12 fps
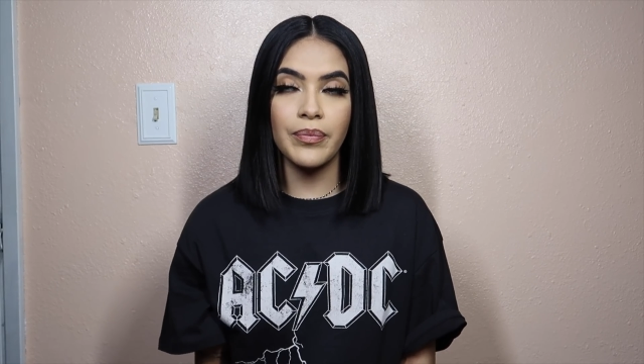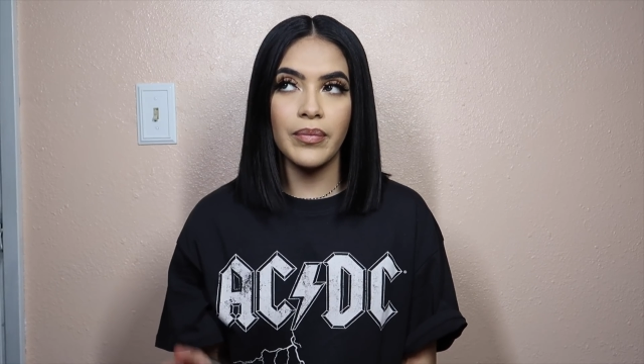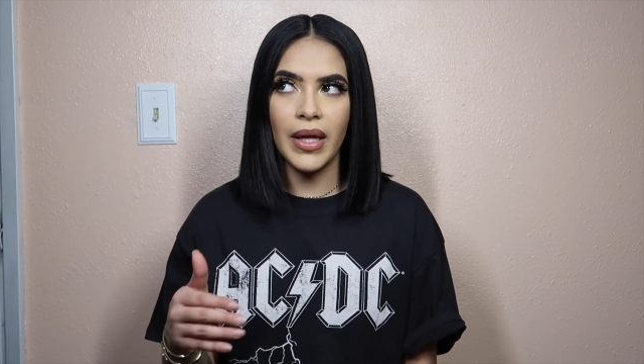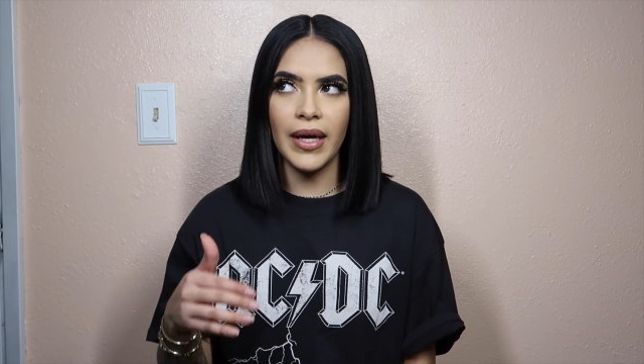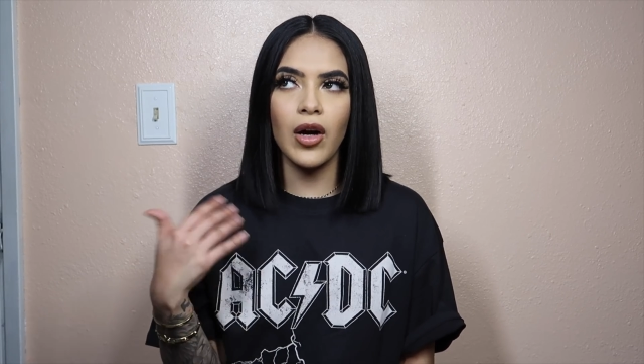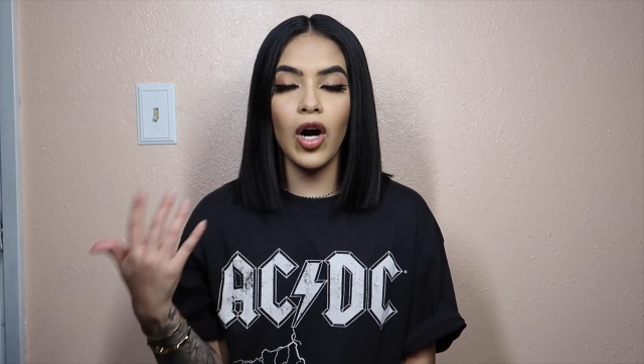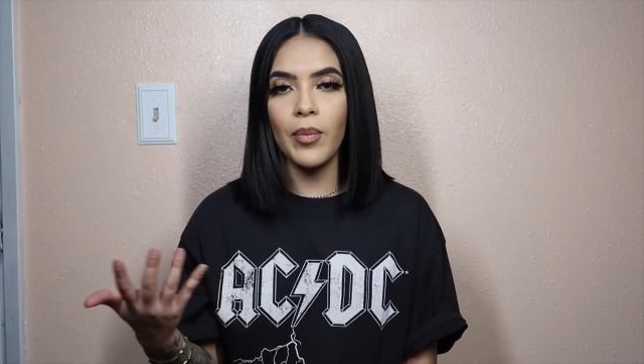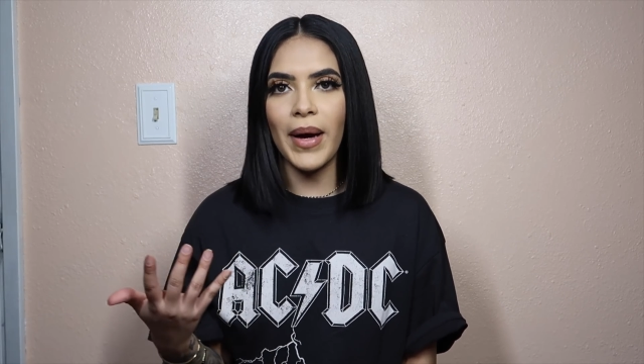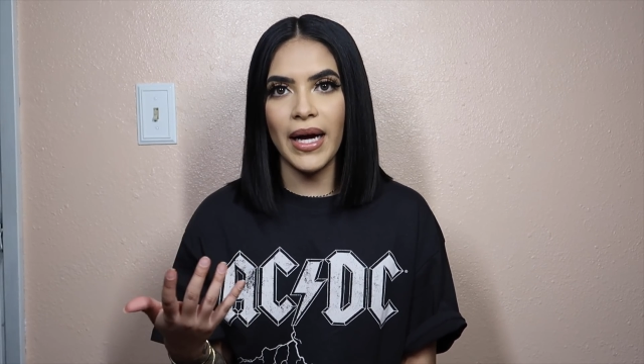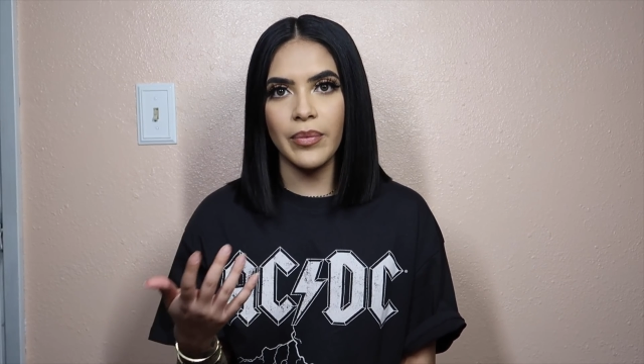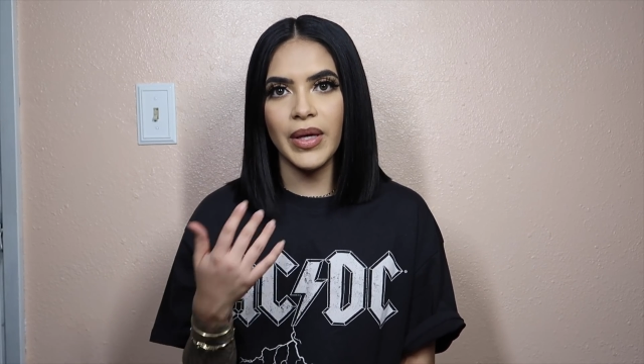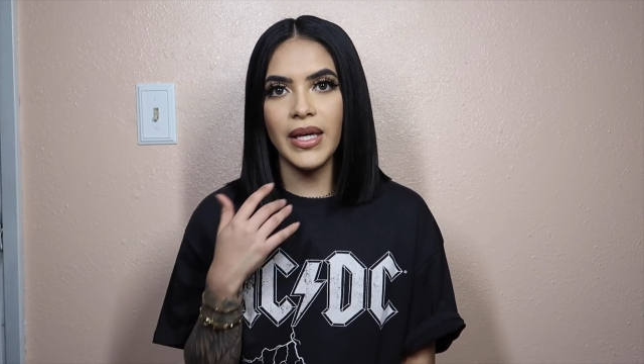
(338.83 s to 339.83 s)
like call
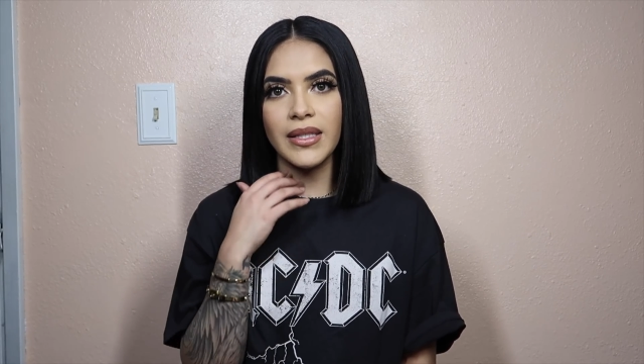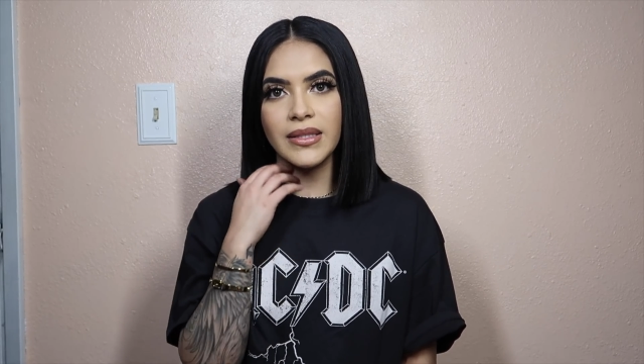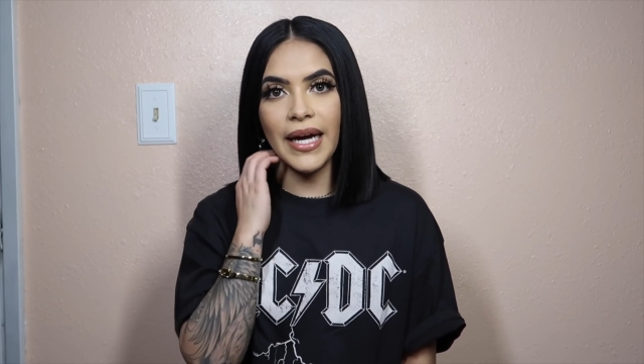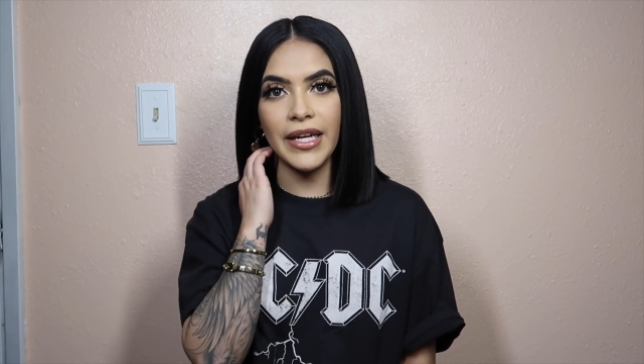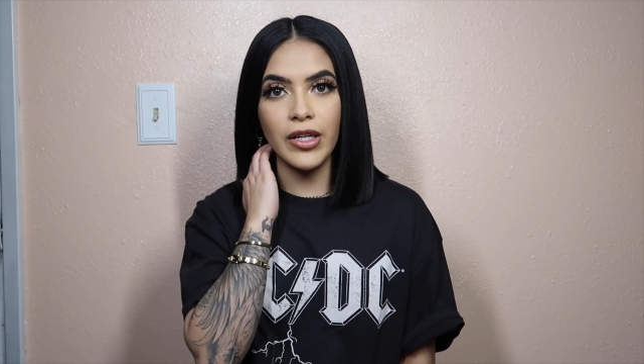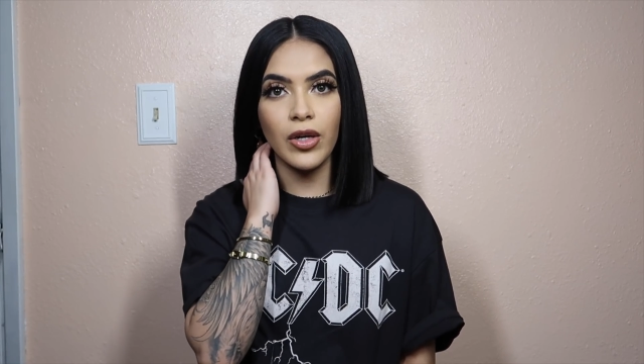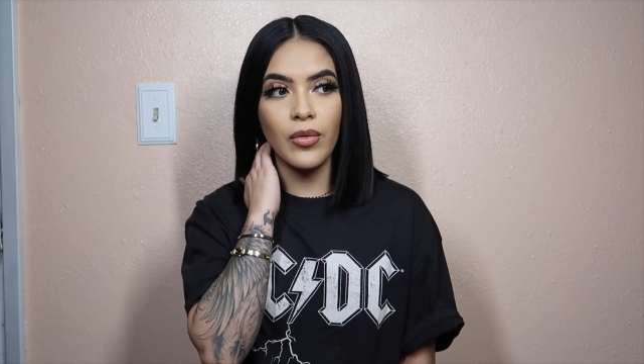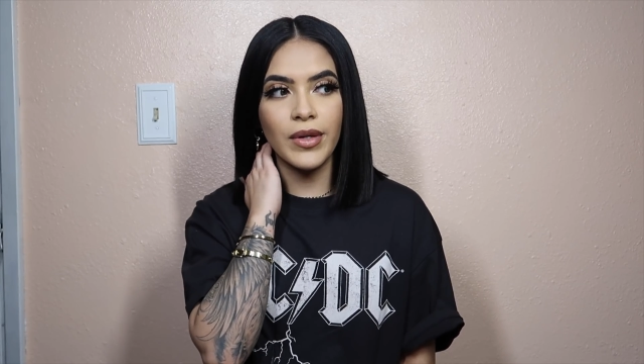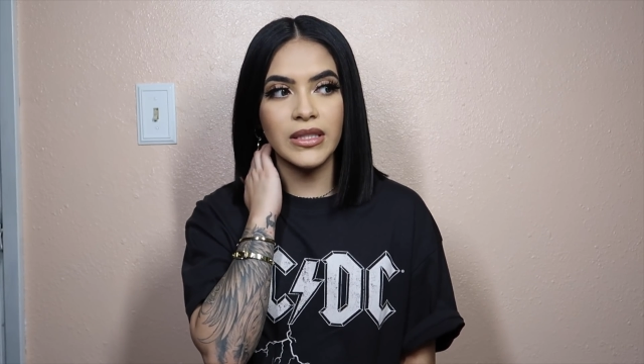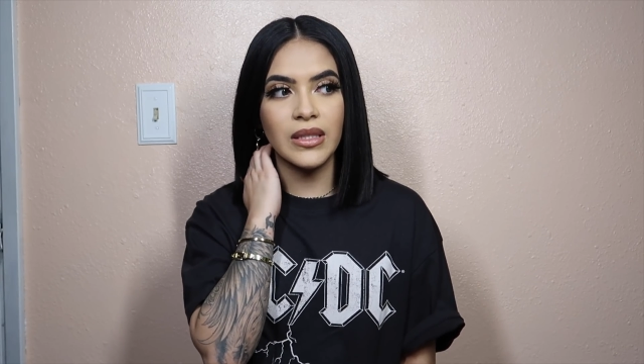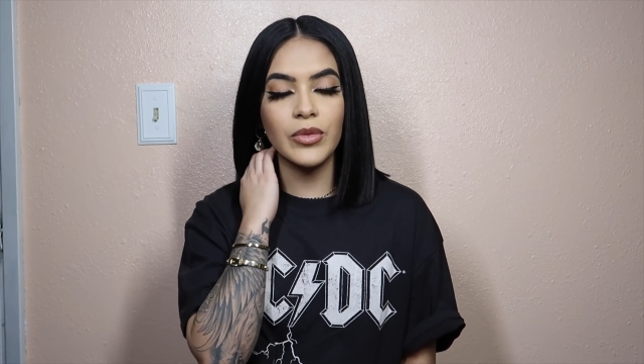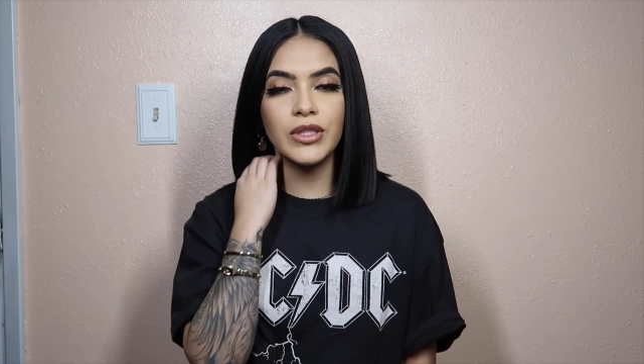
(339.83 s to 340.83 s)
back, because I know
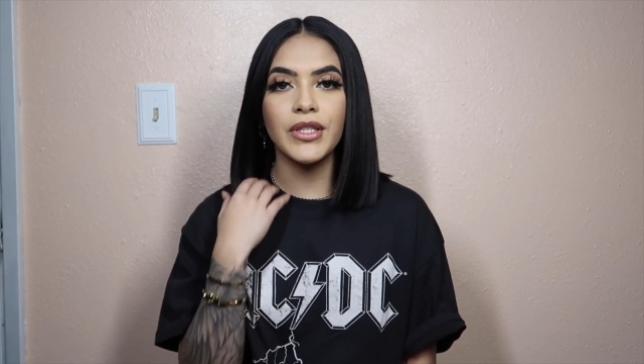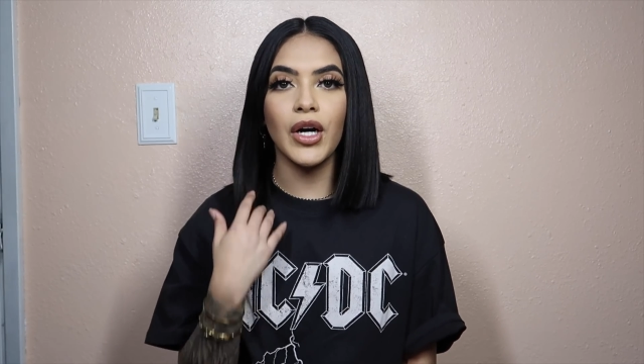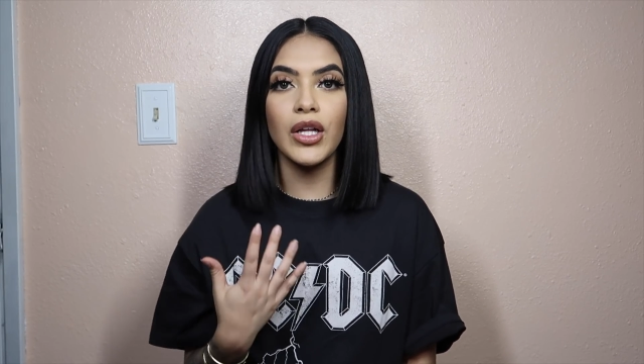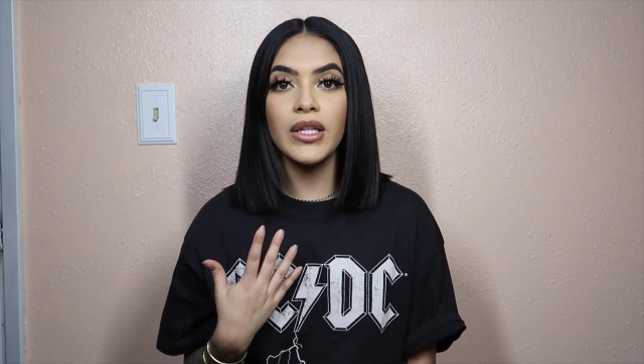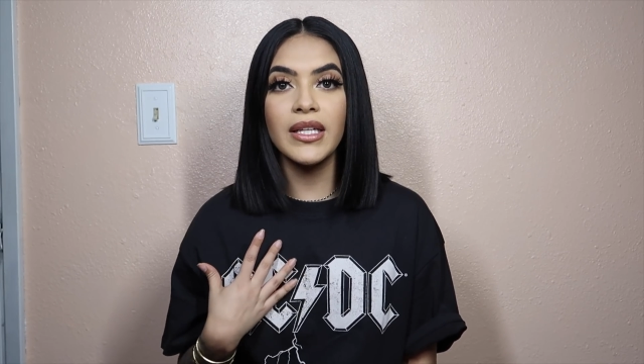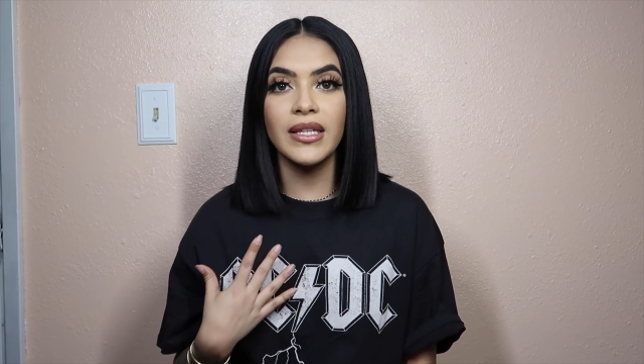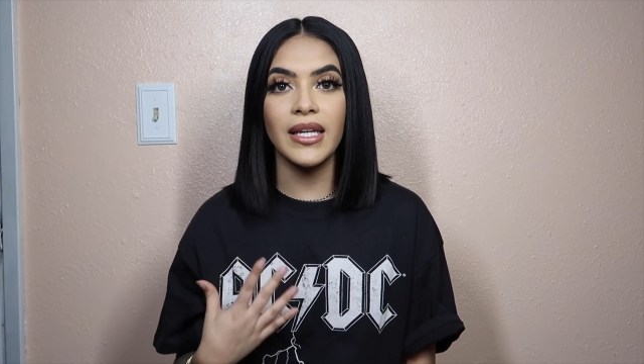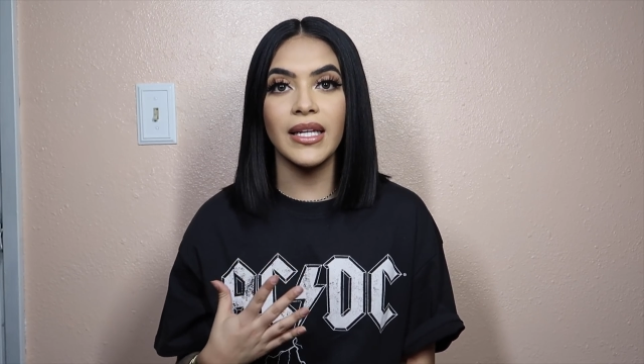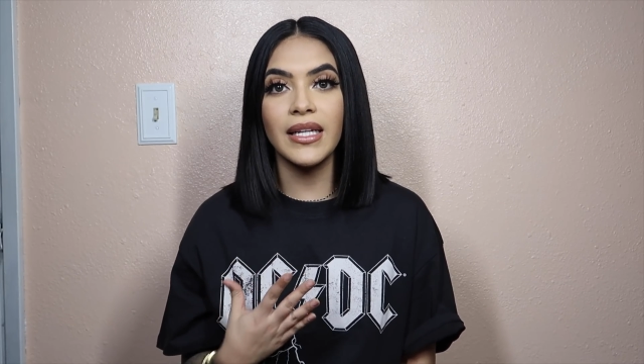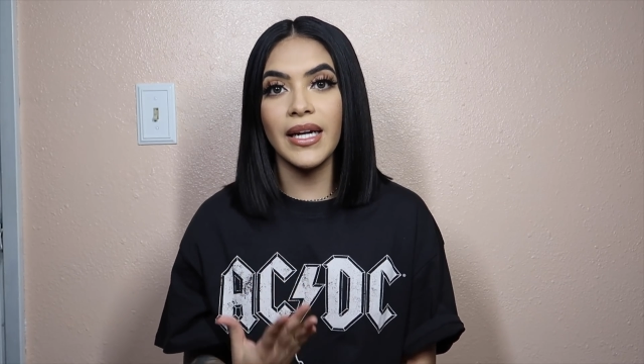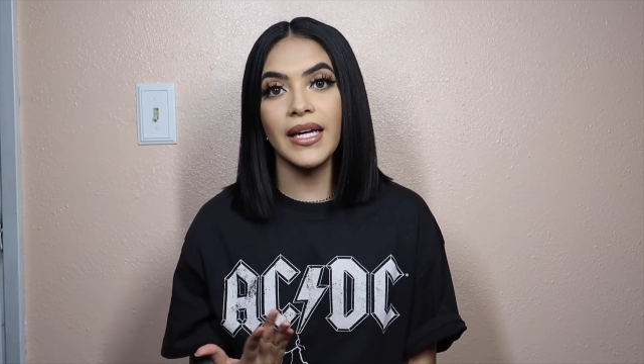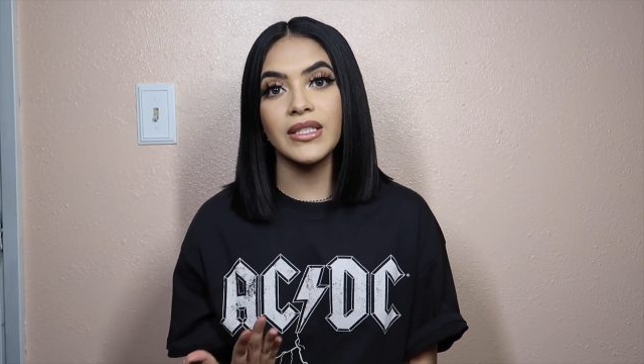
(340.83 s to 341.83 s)
when someone's calling, they
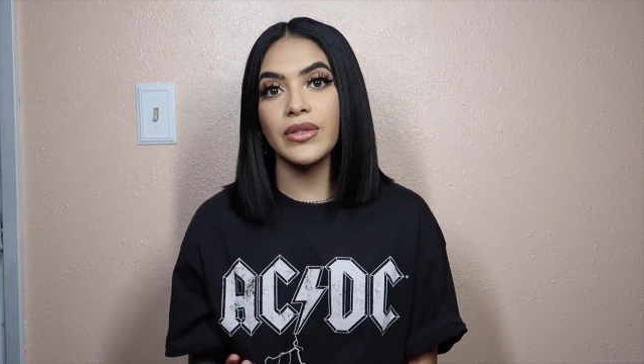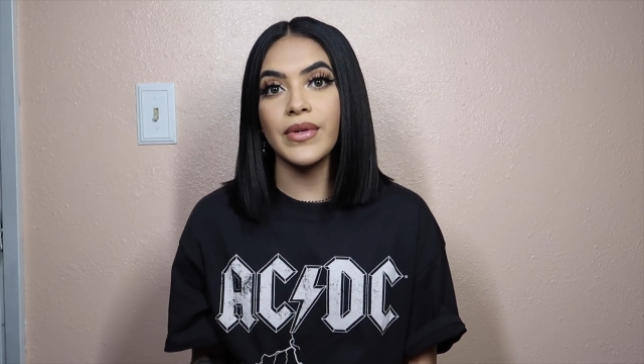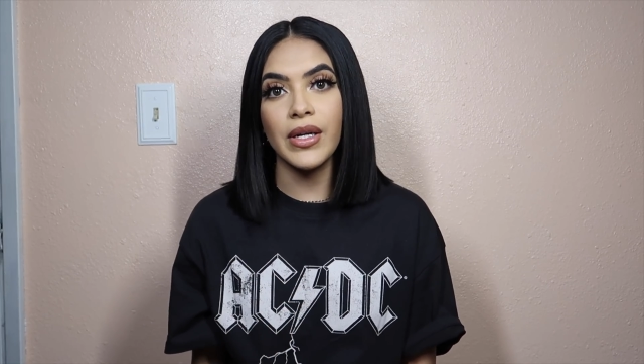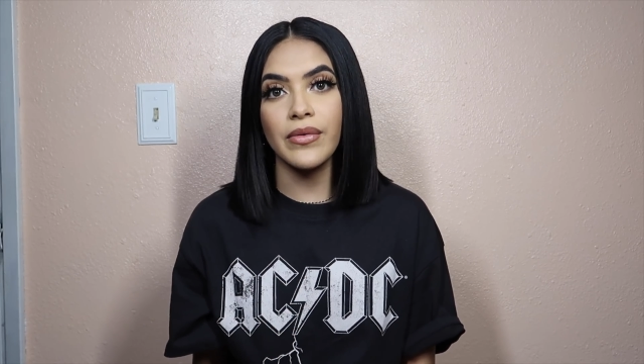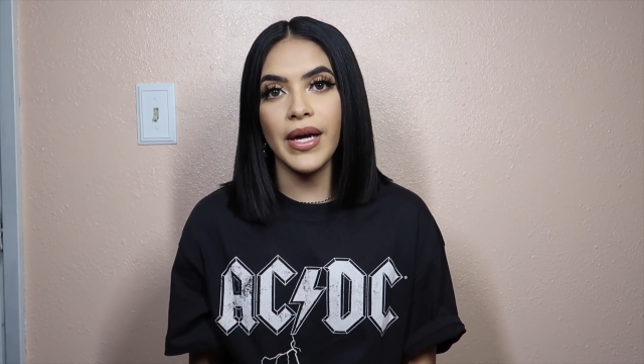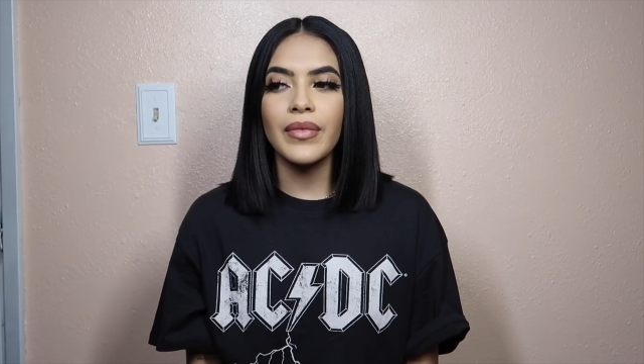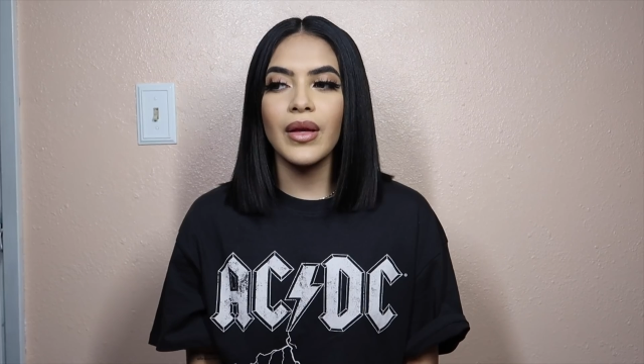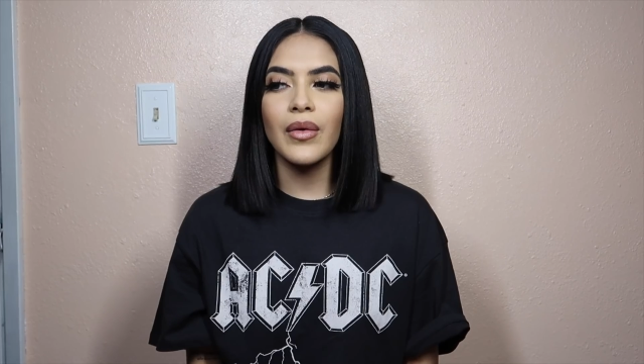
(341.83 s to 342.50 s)
need an answer right away.